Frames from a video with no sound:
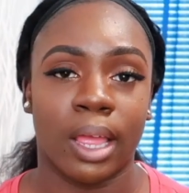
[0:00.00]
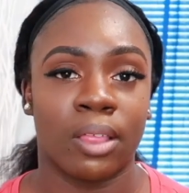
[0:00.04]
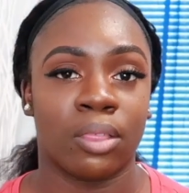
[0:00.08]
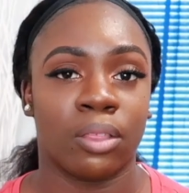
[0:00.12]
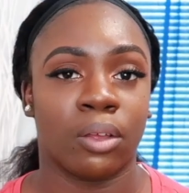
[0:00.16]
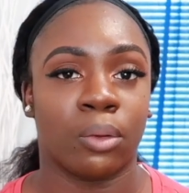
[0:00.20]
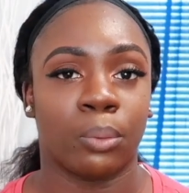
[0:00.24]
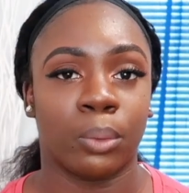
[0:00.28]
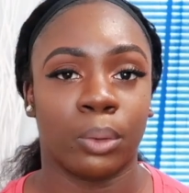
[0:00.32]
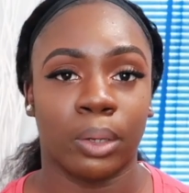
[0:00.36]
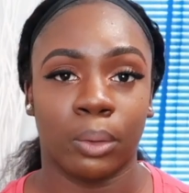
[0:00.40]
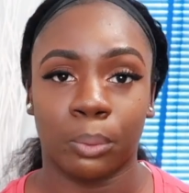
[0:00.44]
and
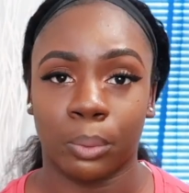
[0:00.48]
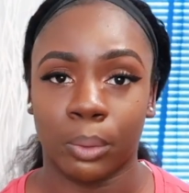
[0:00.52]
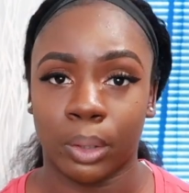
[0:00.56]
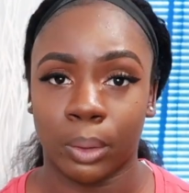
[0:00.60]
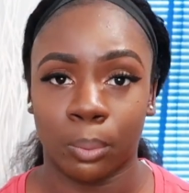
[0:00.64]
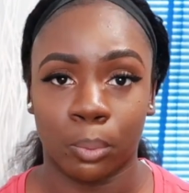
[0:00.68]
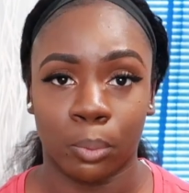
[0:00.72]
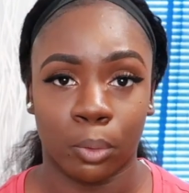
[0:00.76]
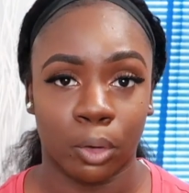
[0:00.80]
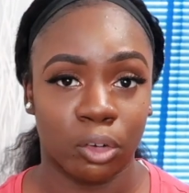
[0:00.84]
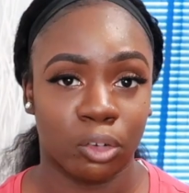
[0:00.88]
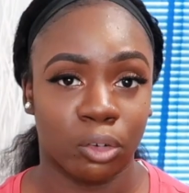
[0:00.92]
they're really
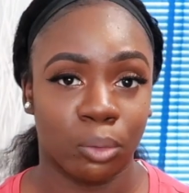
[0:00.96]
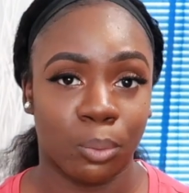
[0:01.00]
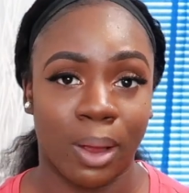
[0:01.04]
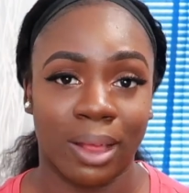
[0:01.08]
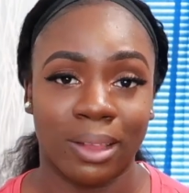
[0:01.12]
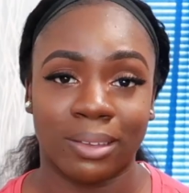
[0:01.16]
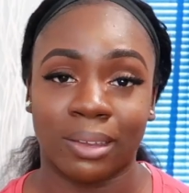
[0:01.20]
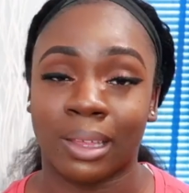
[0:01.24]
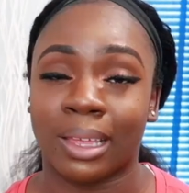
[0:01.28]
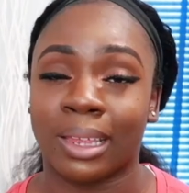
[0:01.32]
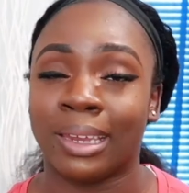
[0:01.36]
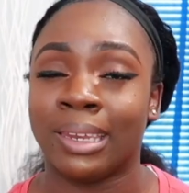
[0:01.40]
really
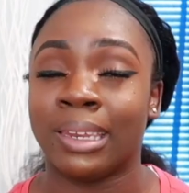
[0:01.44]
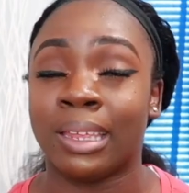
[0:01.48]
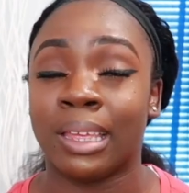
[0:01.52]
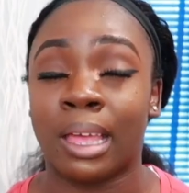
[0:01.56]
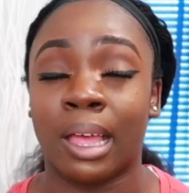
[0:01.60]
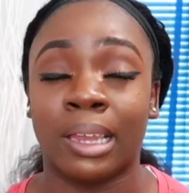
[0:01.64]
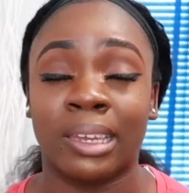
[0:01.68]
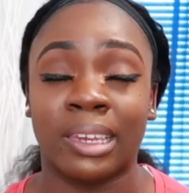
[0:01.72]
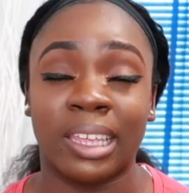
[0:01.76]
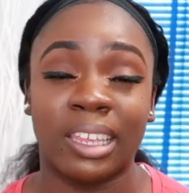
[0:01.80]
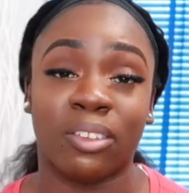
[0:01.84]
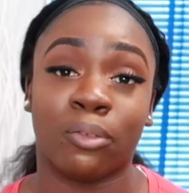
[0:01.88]
moisturizing
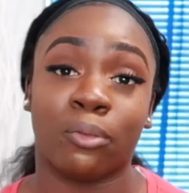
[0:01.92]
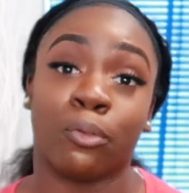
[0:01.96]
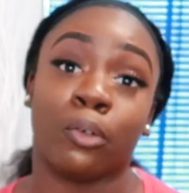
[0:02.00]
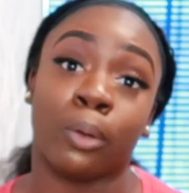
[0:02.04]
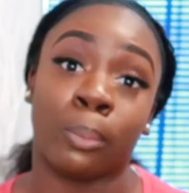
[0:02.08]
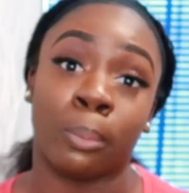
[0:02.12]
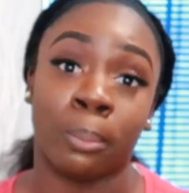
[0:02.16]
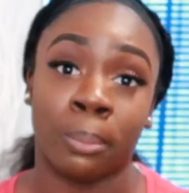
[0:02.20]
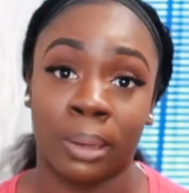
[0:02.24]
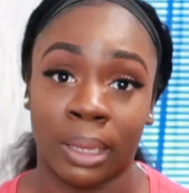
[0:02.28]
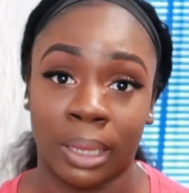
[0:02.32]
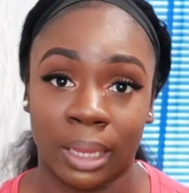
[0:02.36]
at least
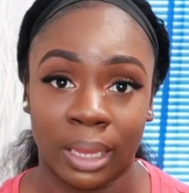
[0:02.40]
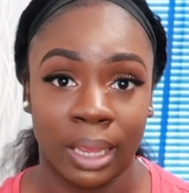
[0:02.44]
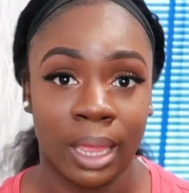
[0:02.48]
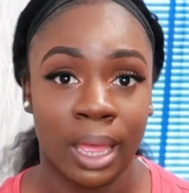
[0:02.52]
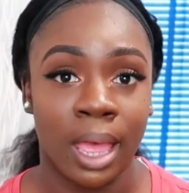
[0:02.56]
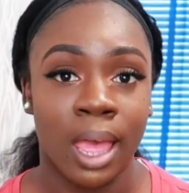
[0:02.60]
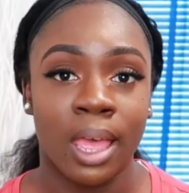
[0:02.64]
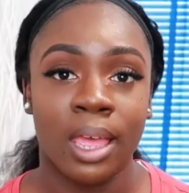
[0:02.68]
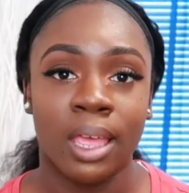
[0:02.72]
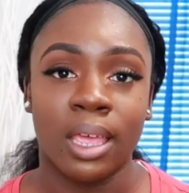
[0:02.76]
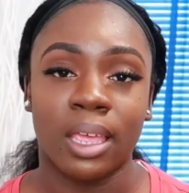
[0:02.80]
for me